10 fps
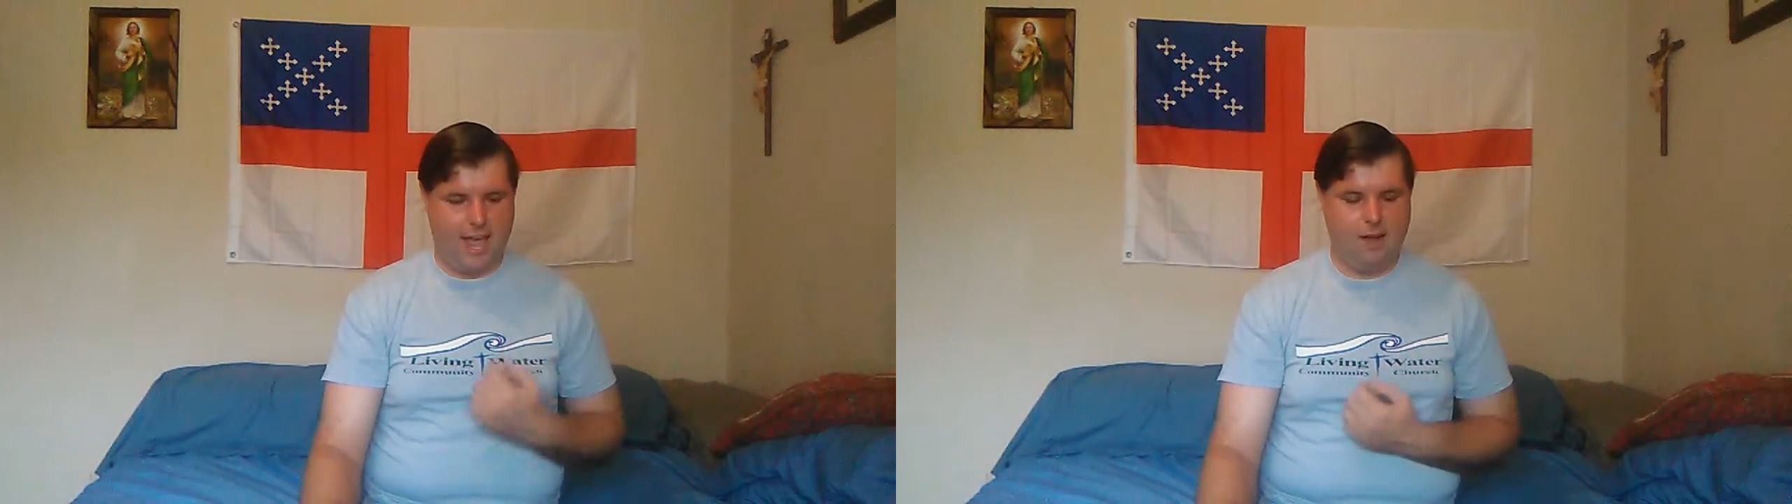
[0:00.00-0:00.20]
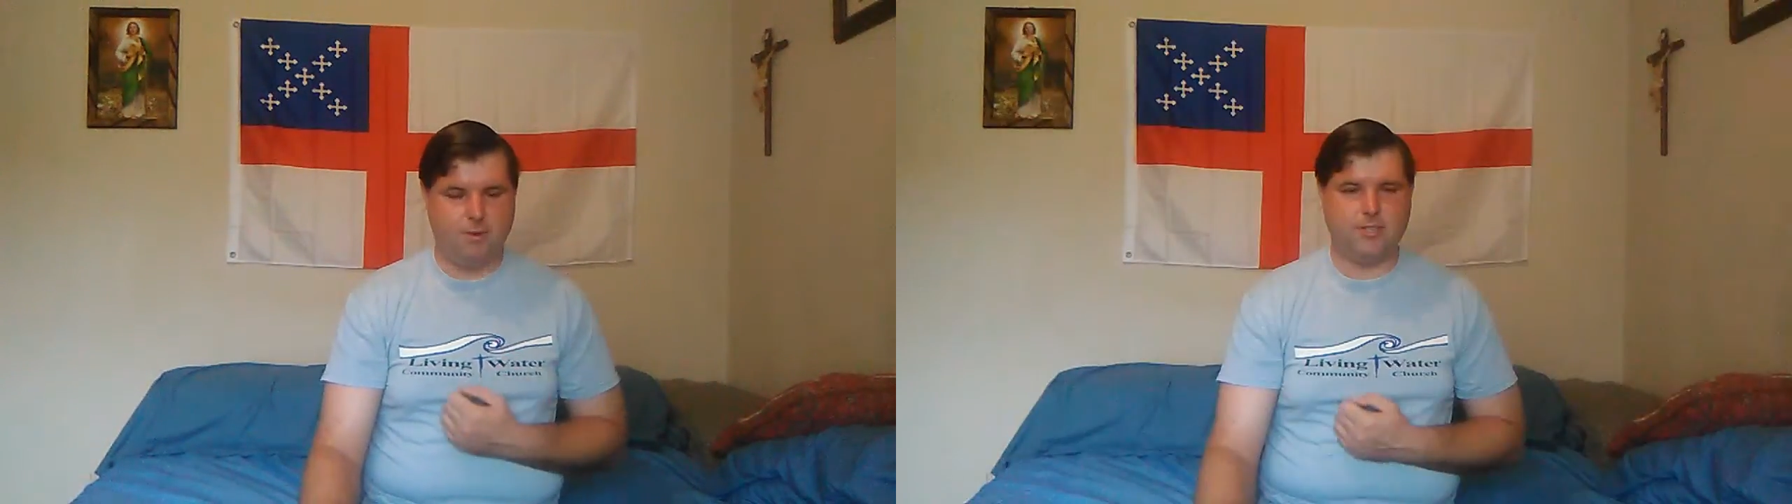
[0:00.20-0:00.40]

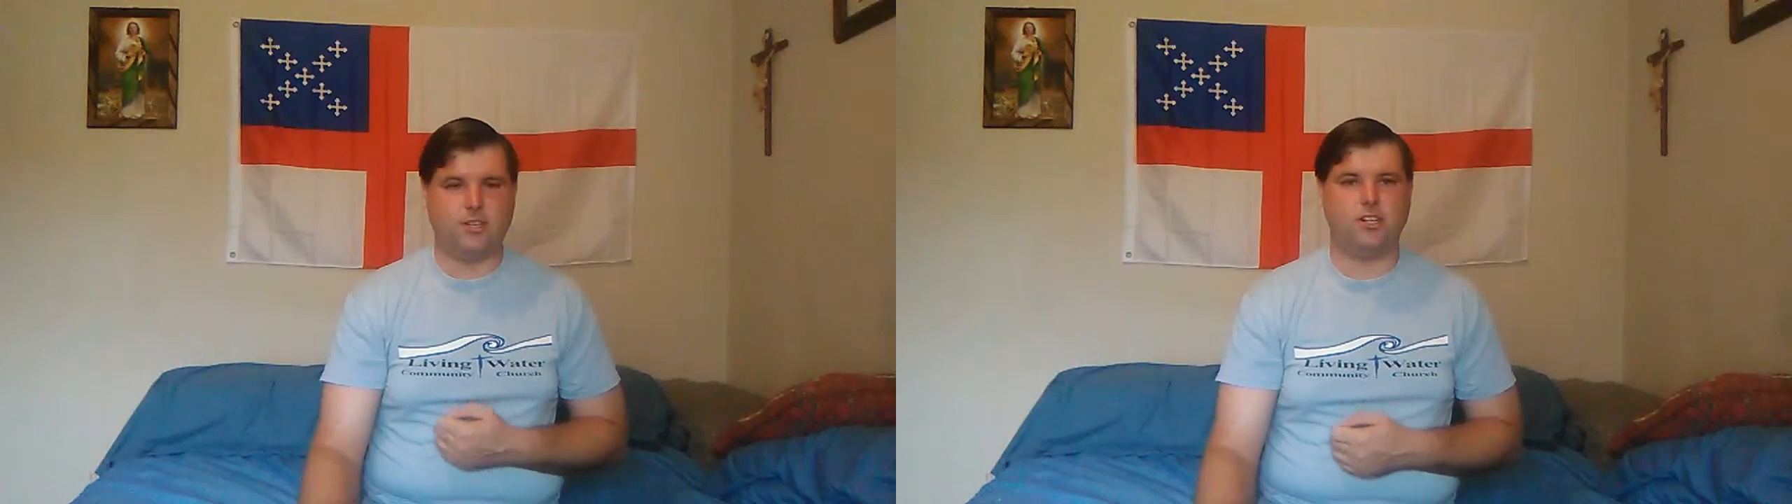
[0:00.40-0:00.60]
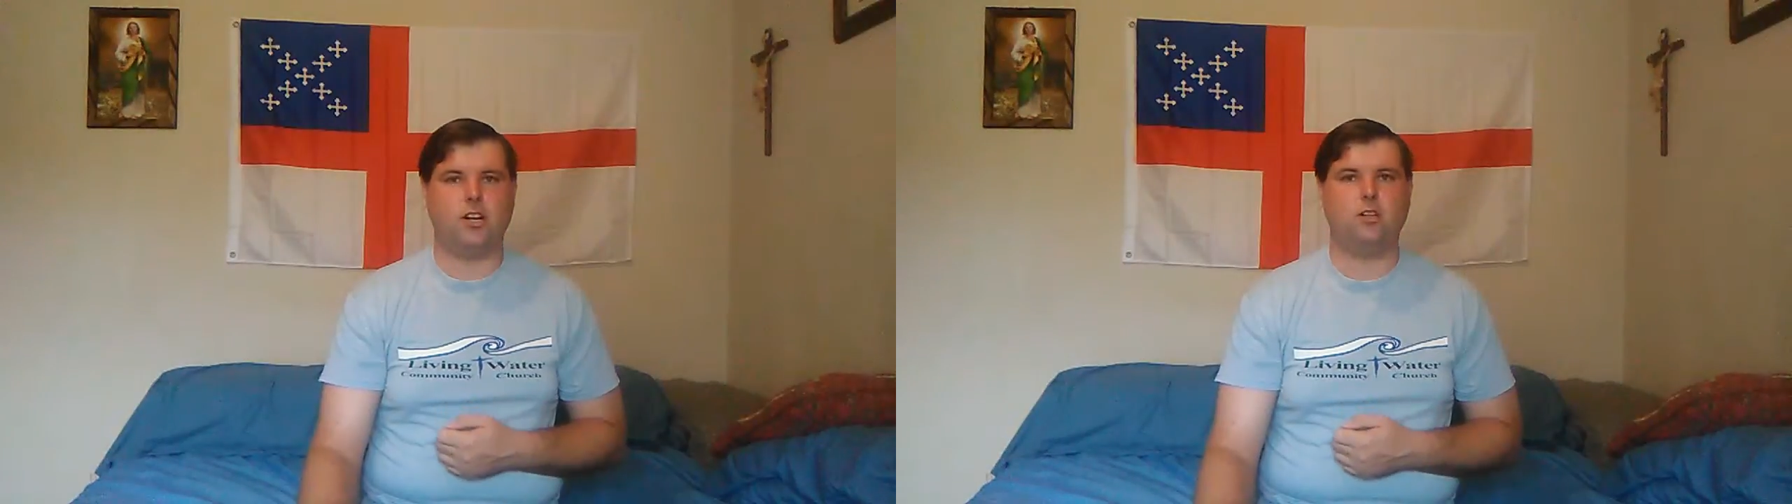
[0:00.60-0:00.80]
and it was the
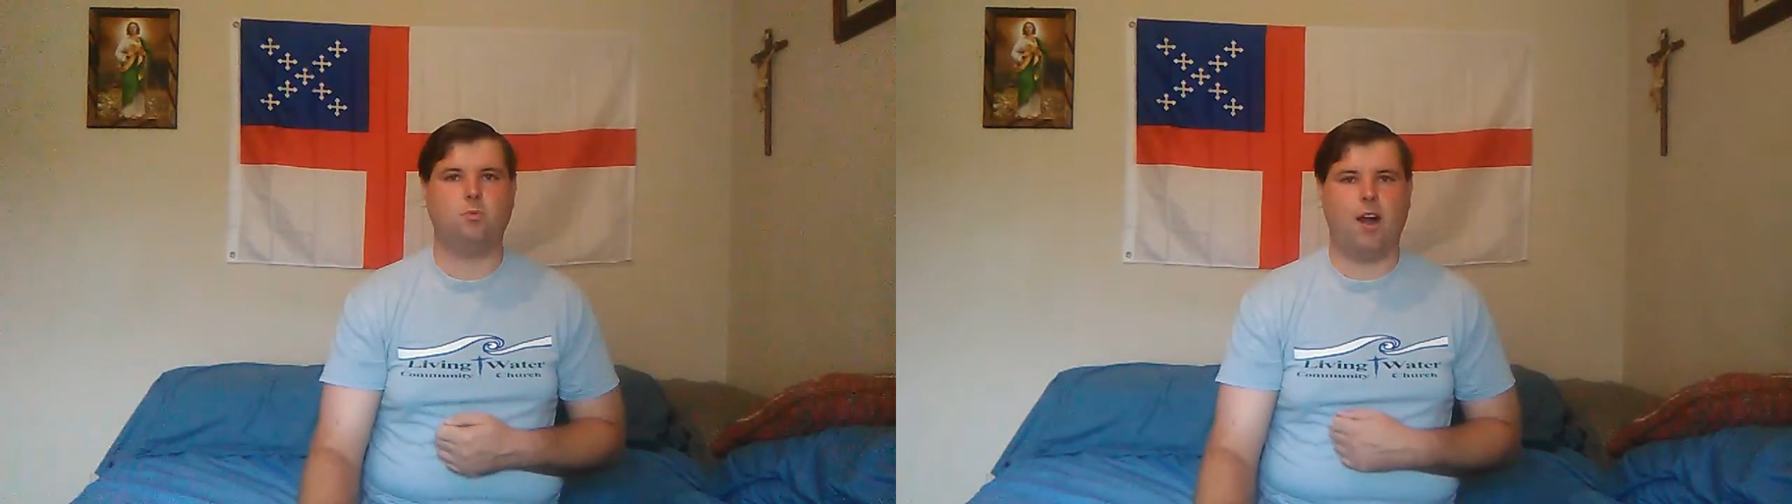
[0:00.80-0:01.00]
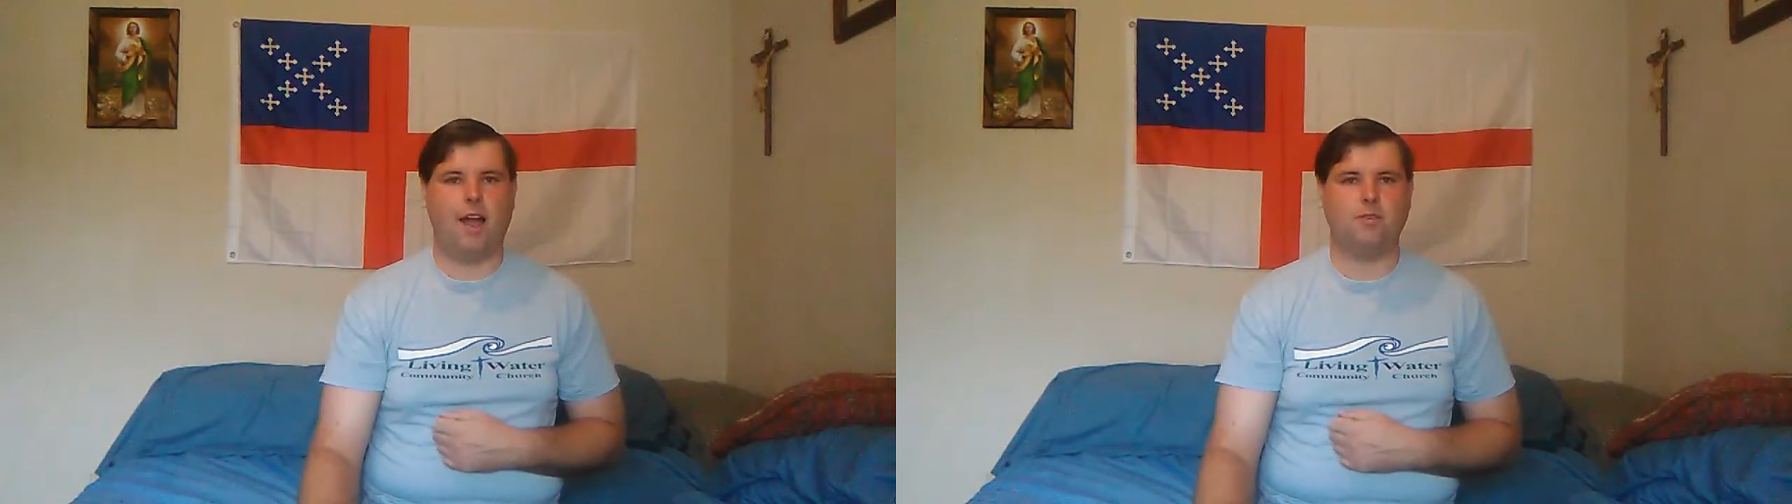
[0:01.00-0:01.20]
church where I